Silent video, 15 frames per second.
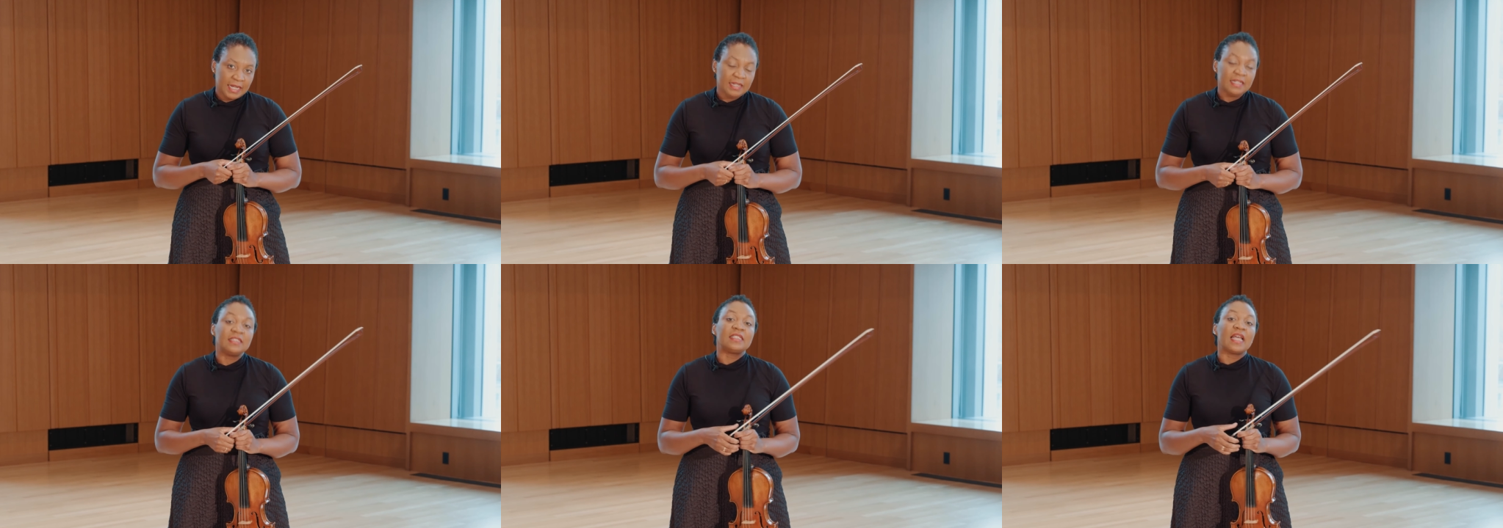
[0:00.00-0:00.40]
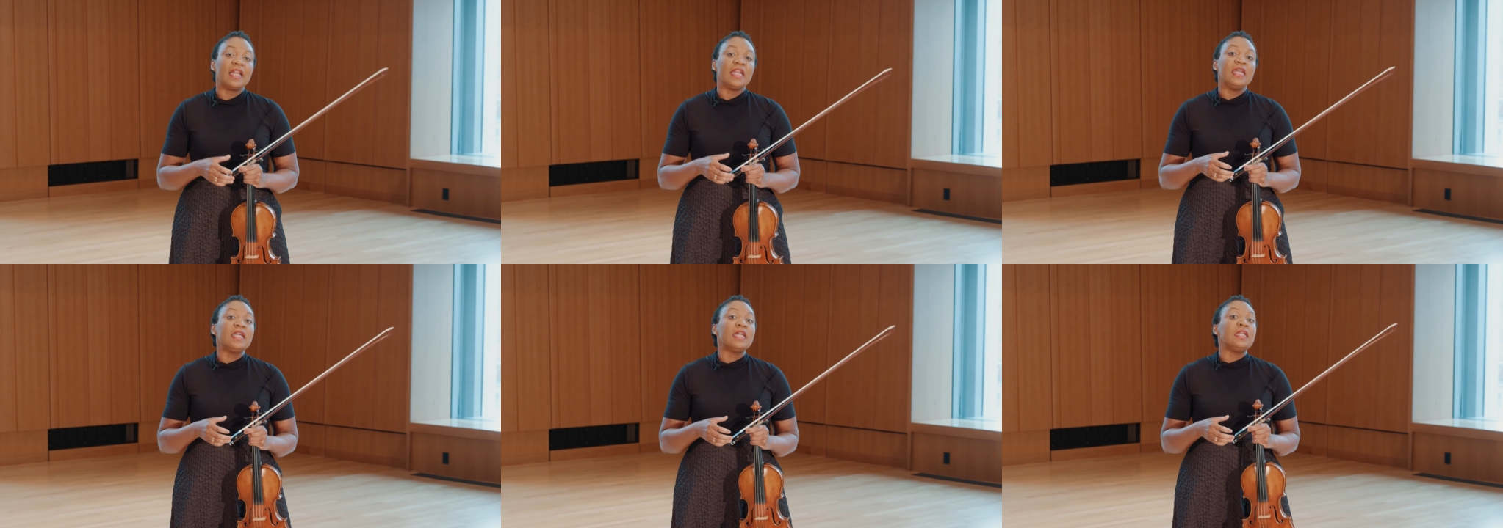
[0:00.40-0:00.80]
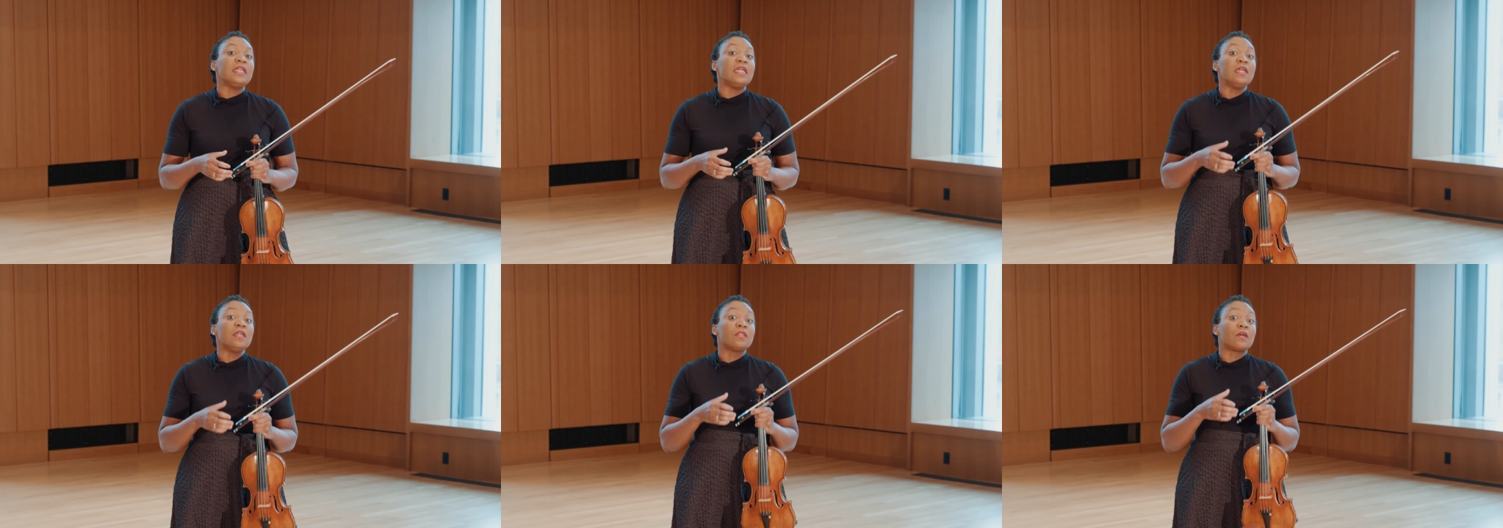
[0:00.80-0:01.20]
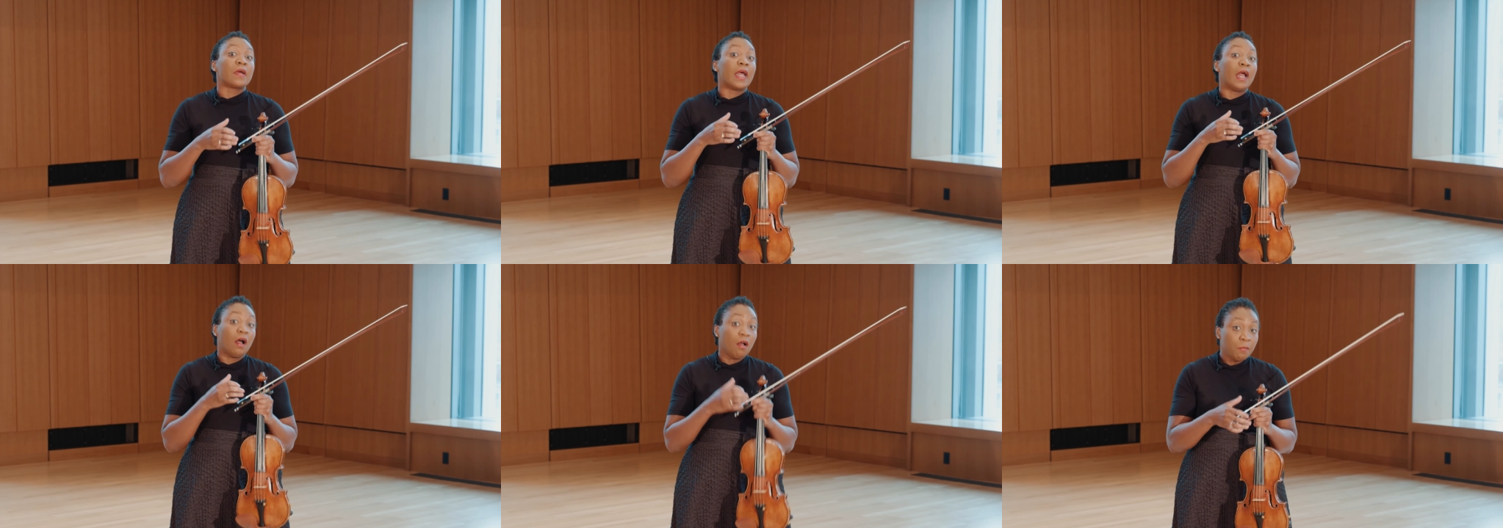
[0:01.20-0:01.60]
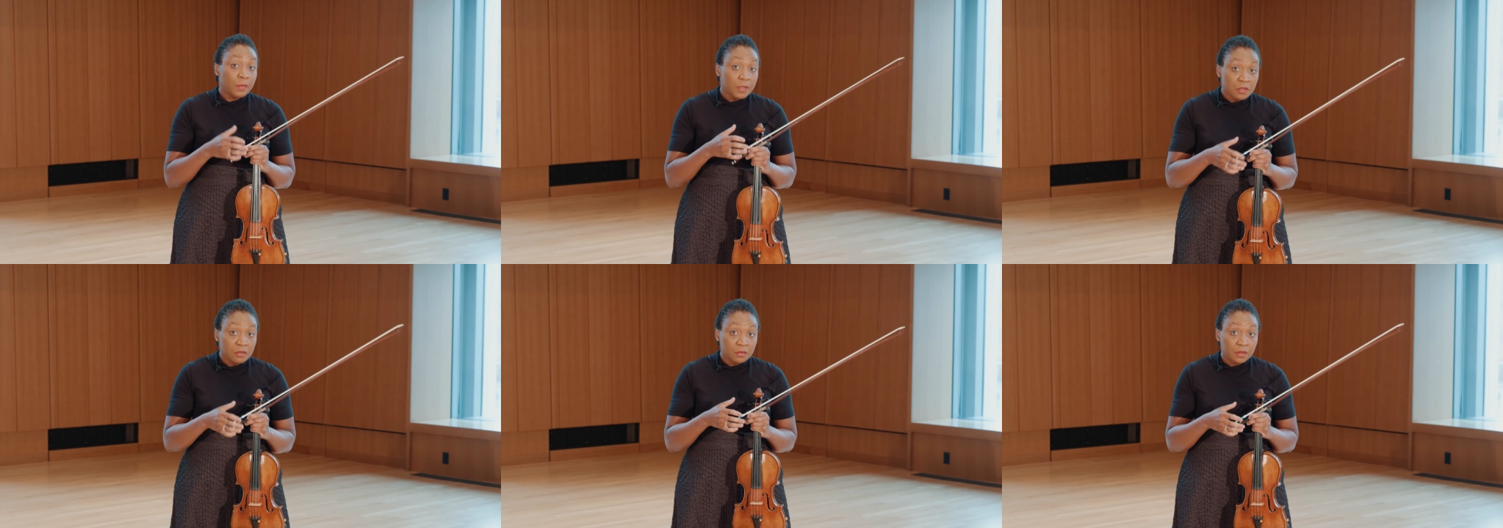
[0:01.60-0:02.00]
is that it can either help
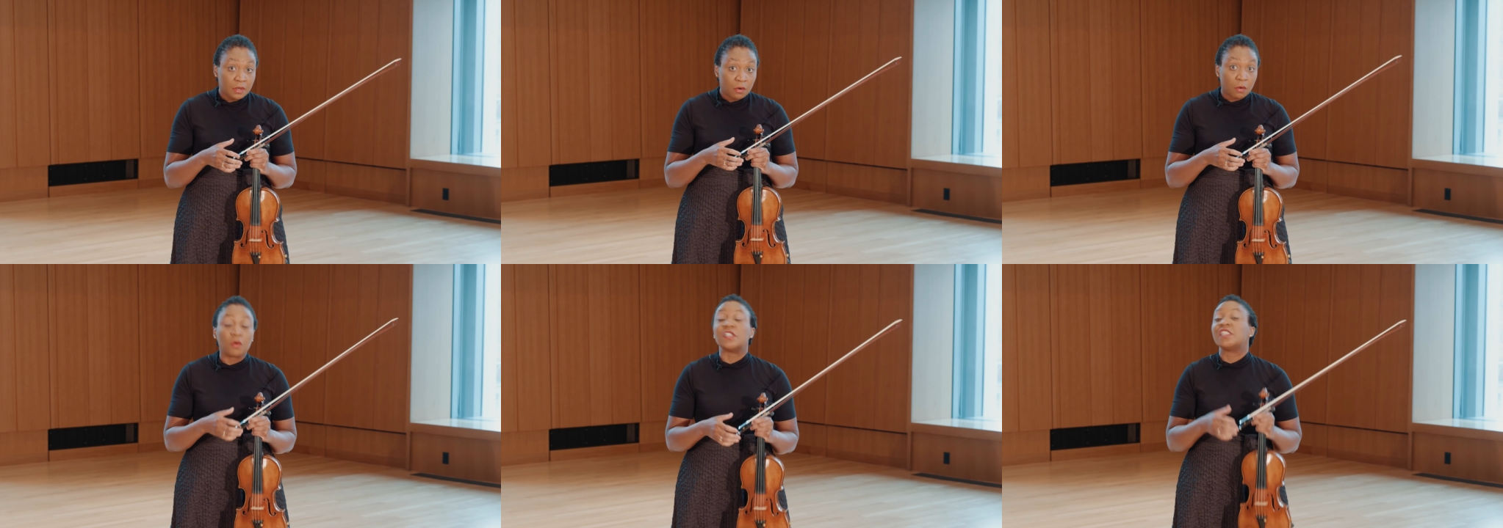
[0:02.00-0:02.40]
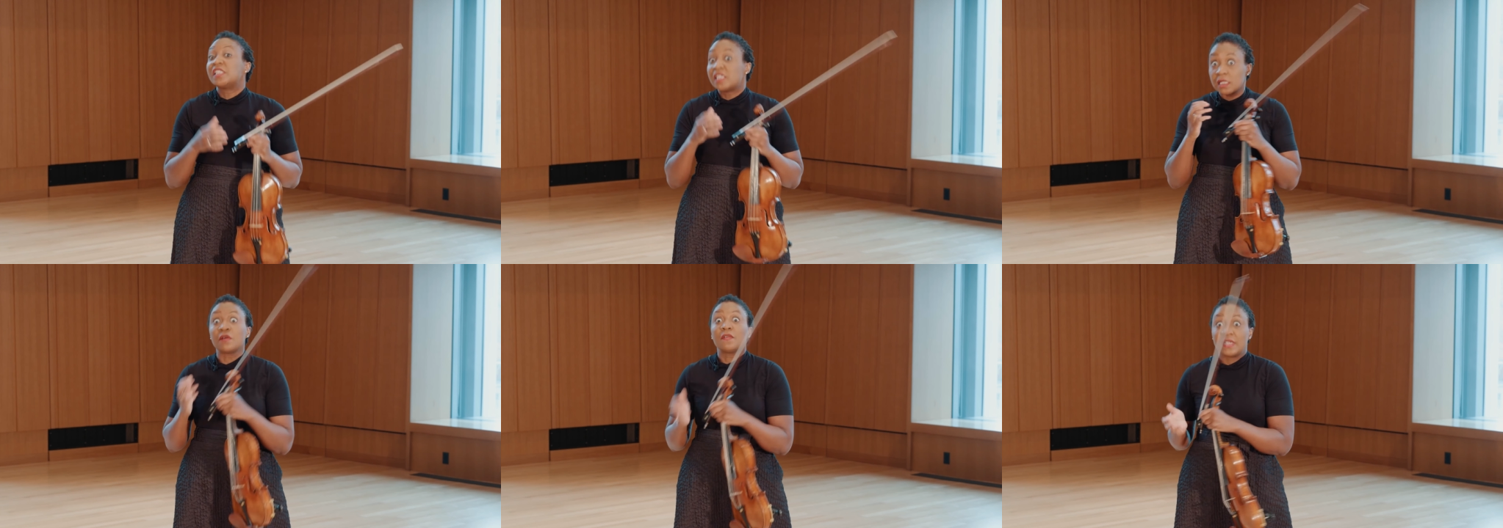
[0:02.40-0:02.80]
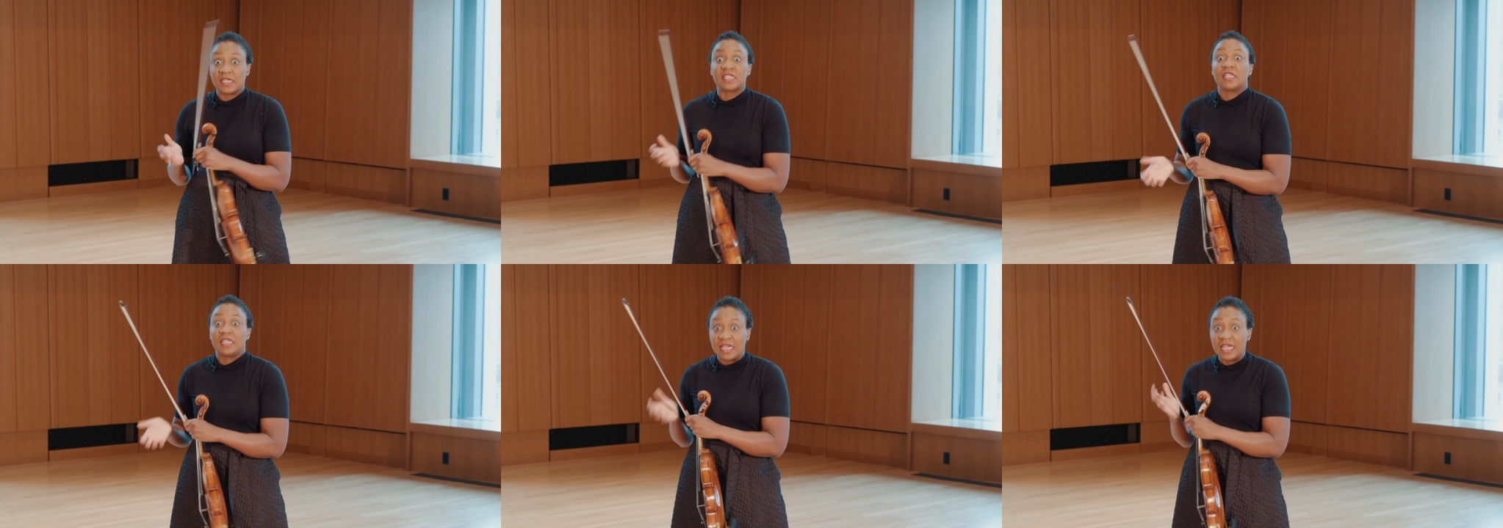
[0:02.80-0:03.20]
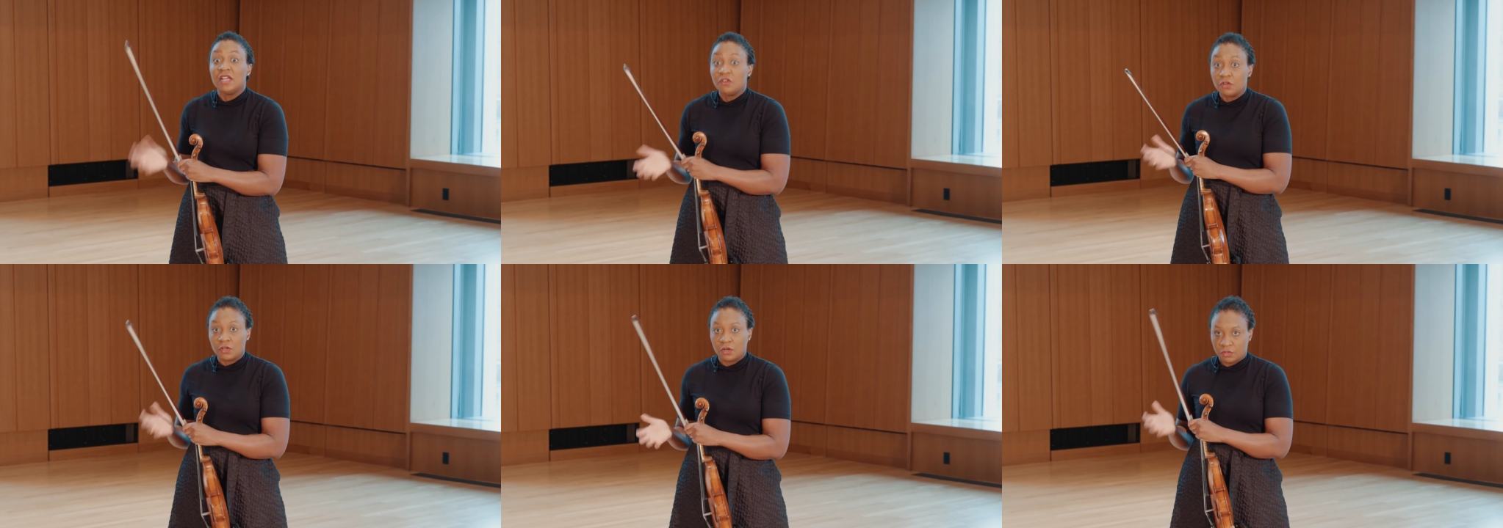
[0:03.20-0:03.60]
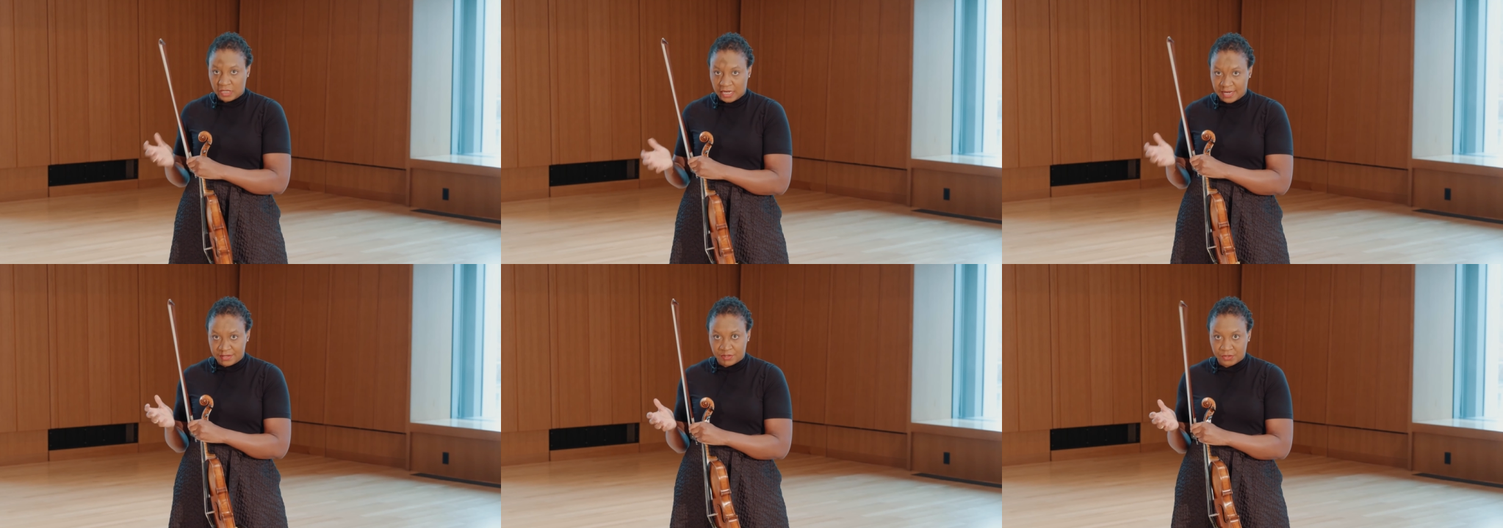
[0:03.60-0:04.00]
you or seriously hinder your
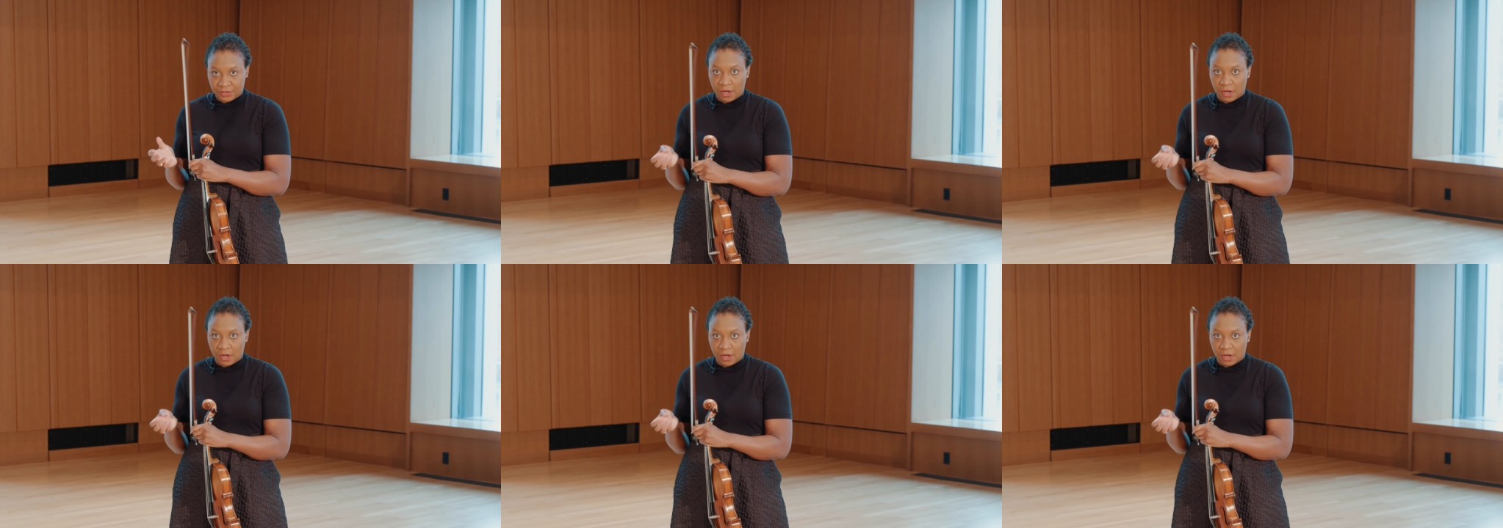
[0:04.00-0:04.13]
chances